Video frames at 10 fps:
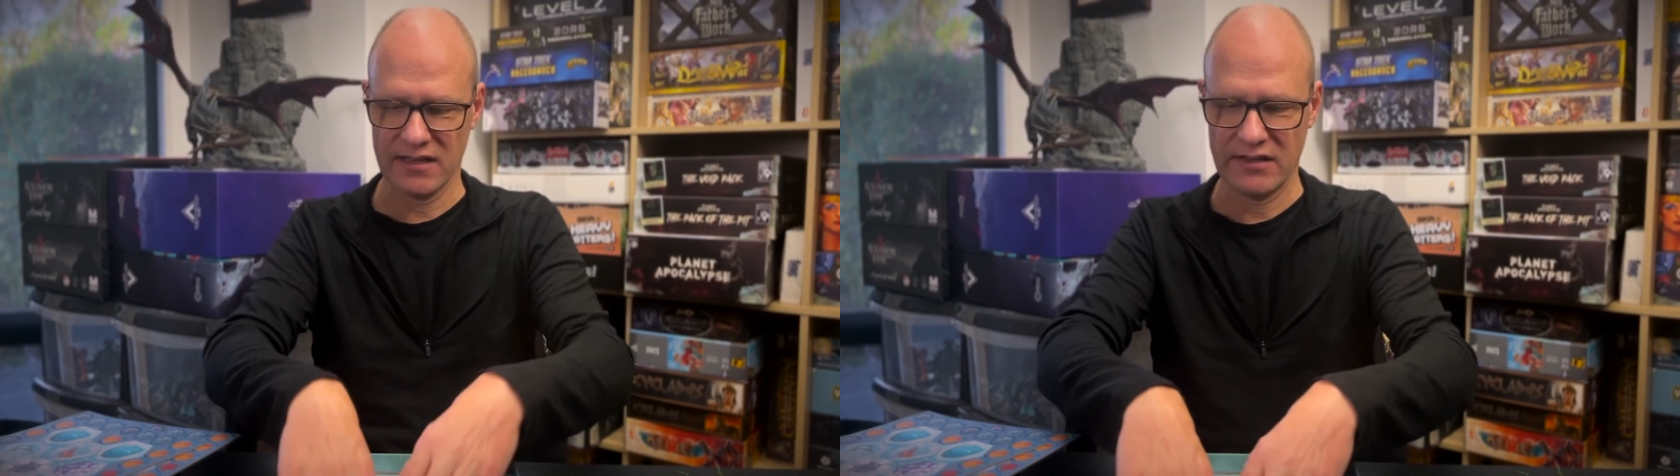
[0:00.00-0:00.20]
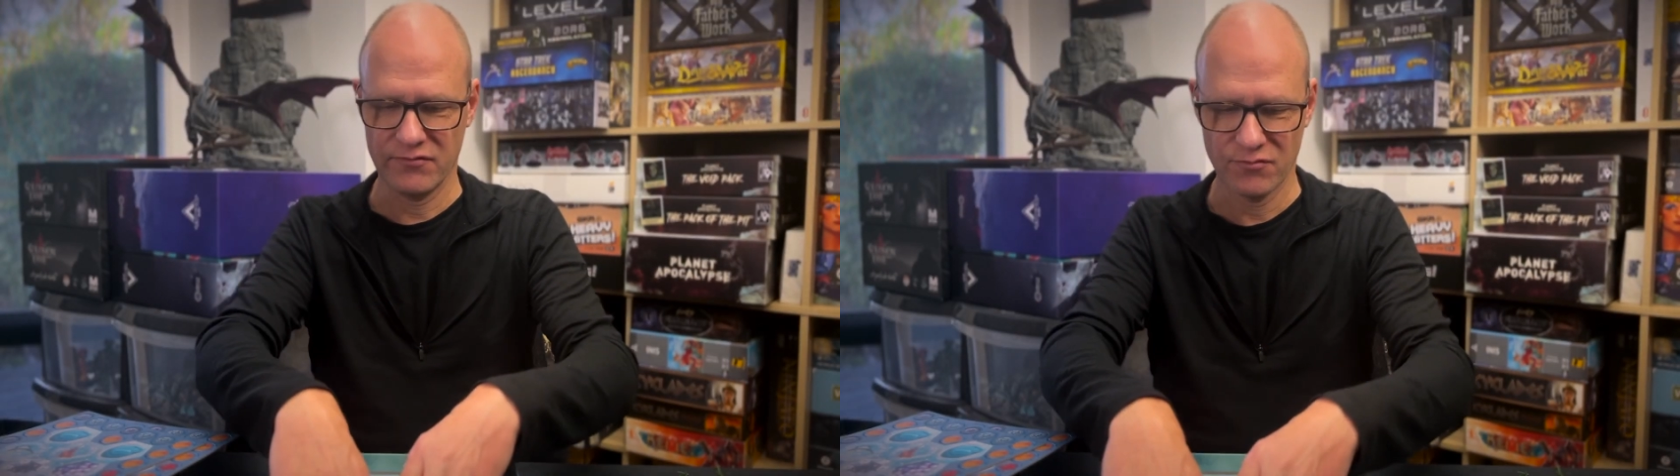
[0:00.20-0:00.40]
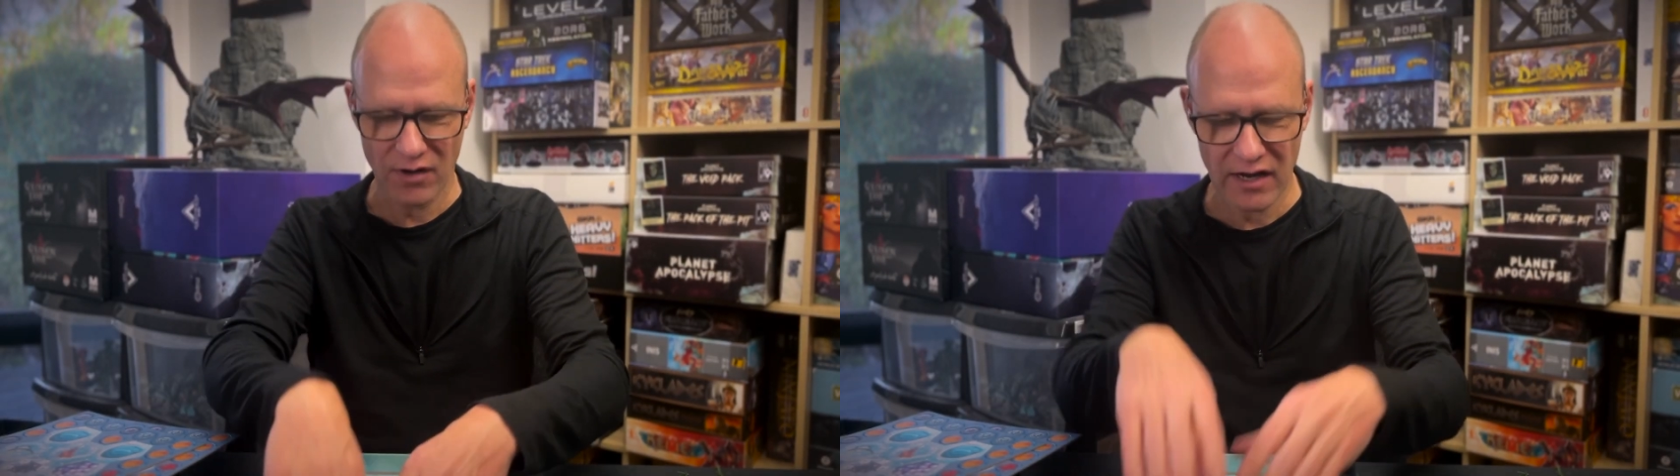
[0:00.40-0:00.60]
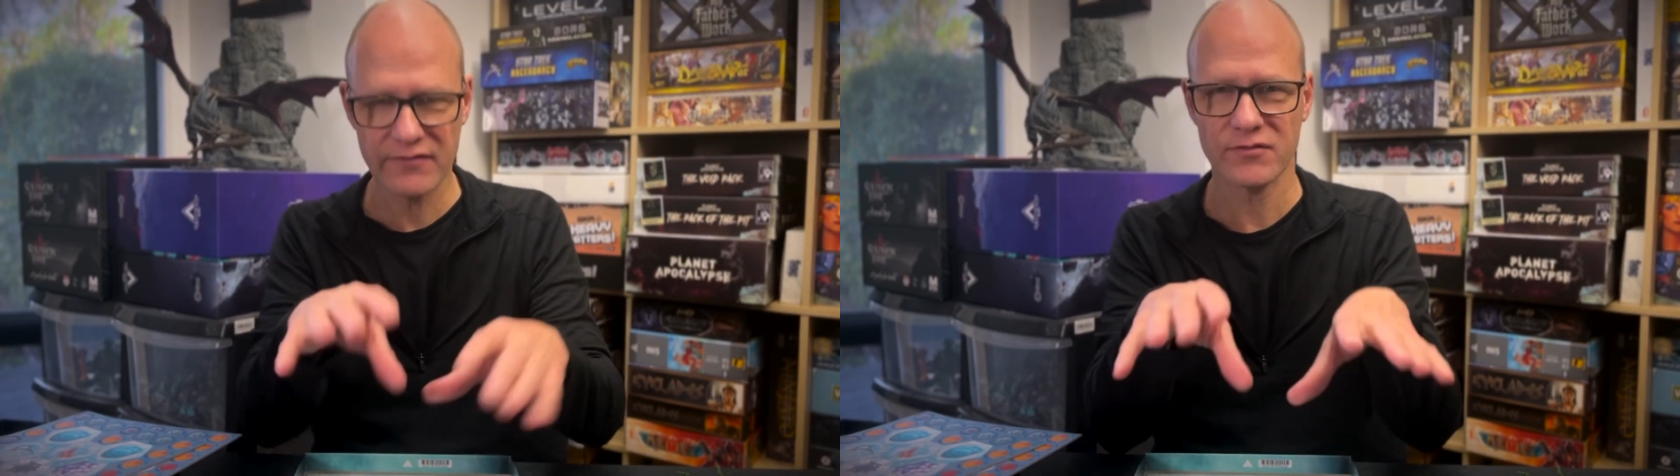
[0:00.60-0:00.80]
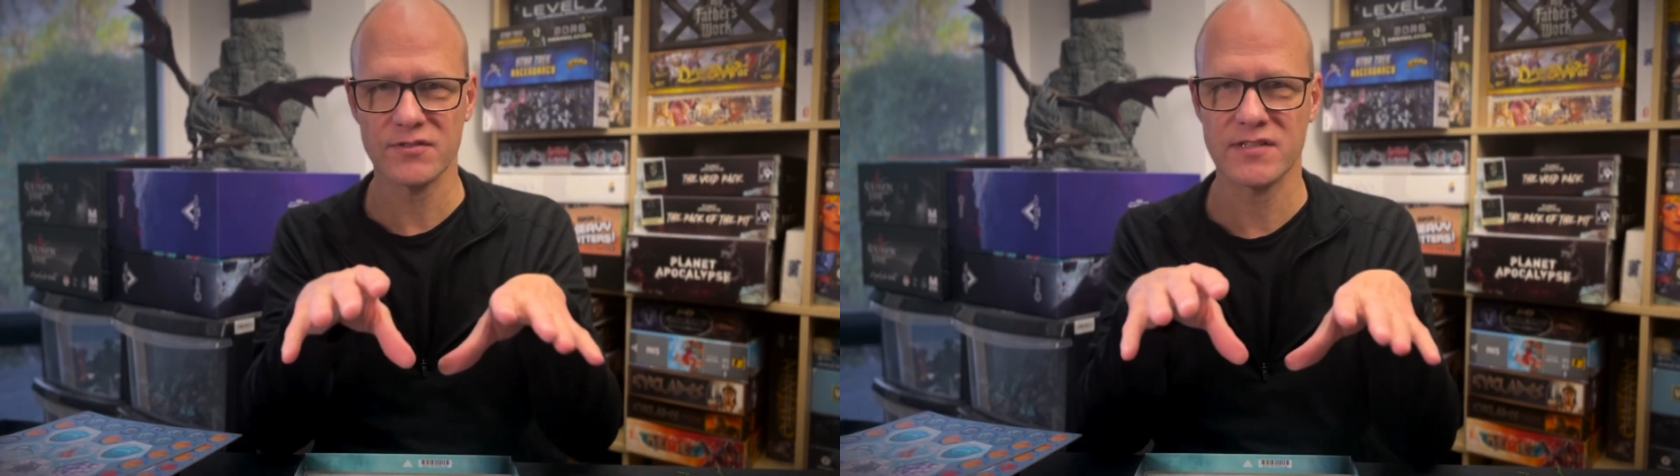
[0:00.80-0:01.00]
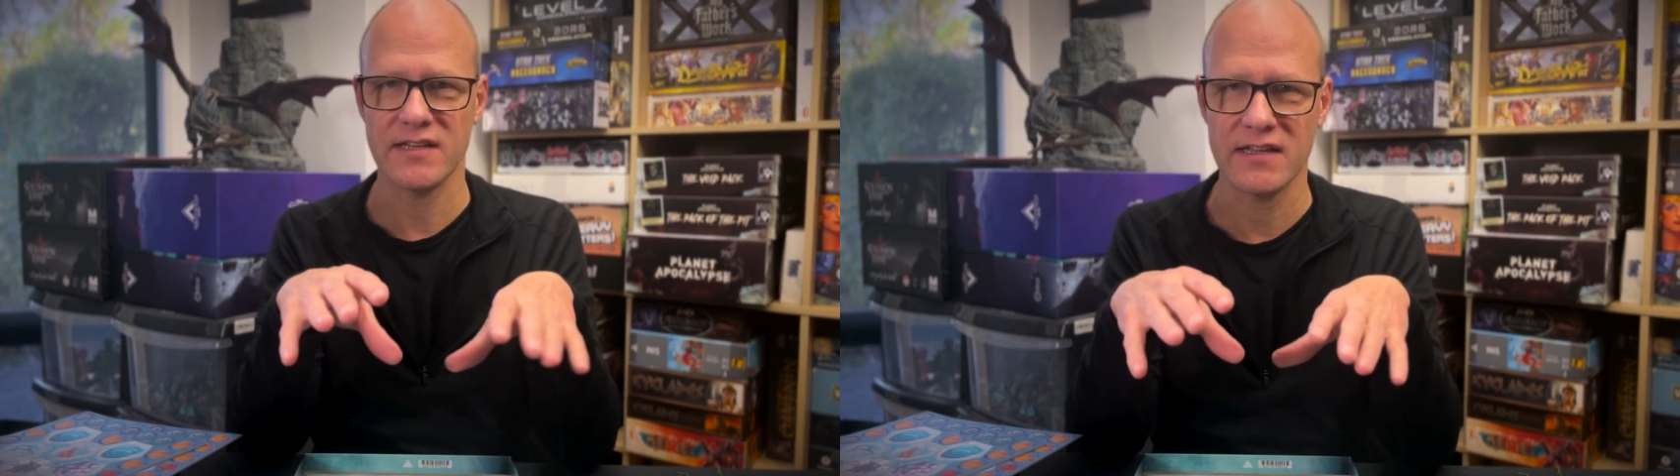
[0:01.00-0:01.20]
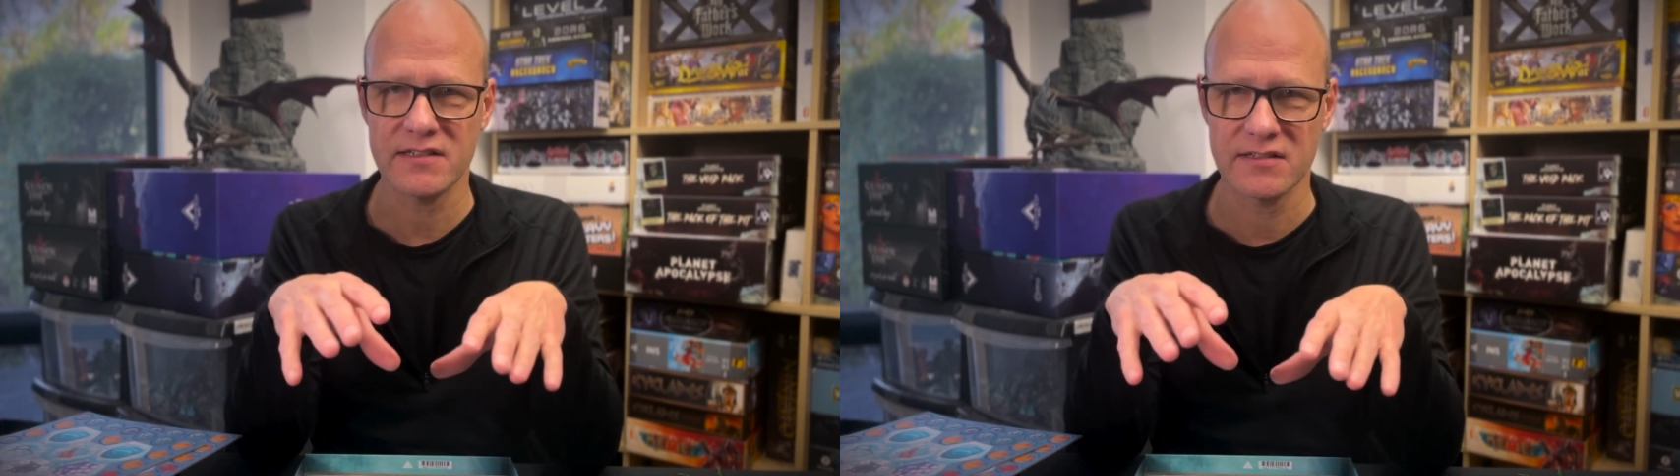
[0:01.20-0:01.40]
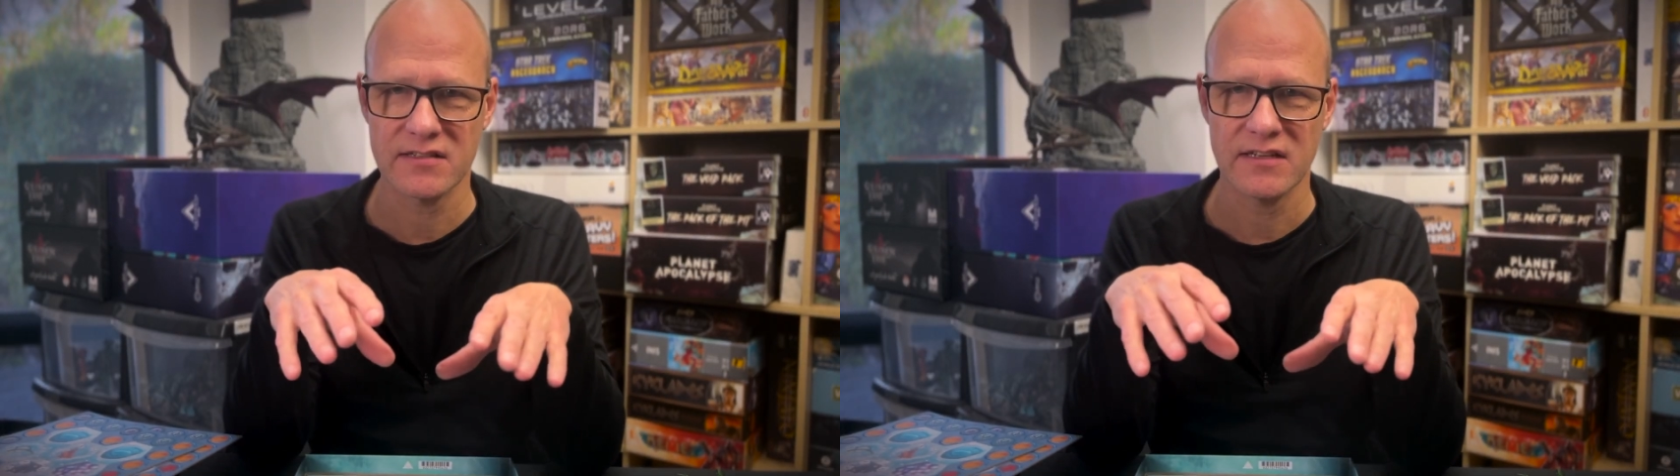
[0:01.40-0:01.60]
have rivals
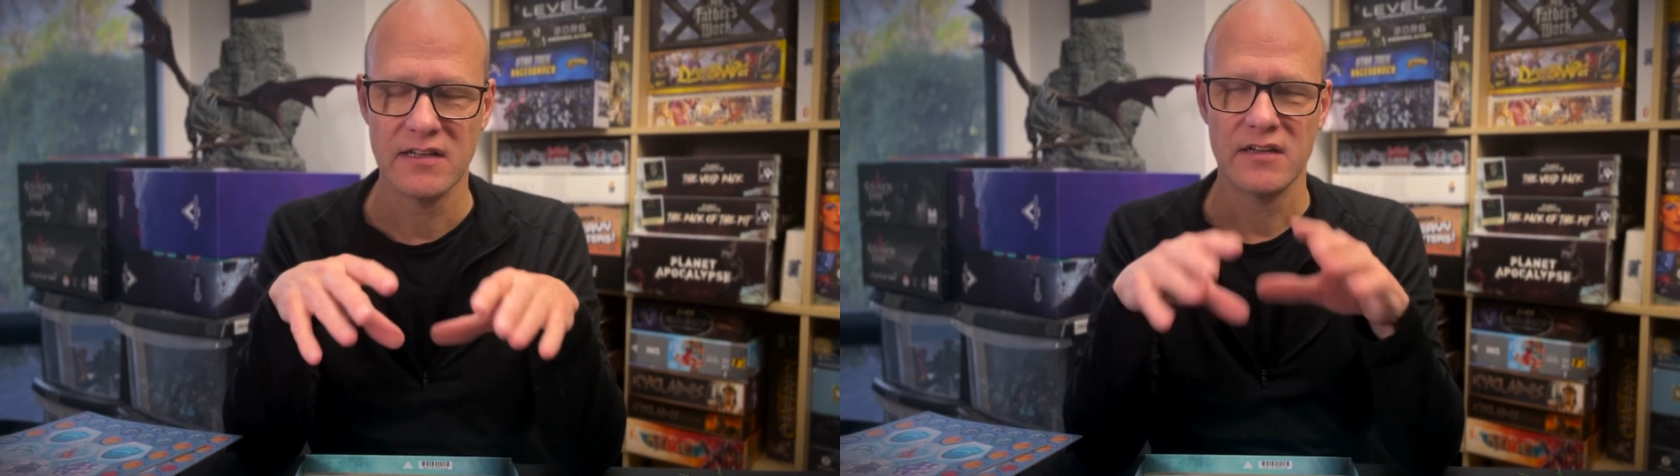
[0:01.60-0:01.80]
decks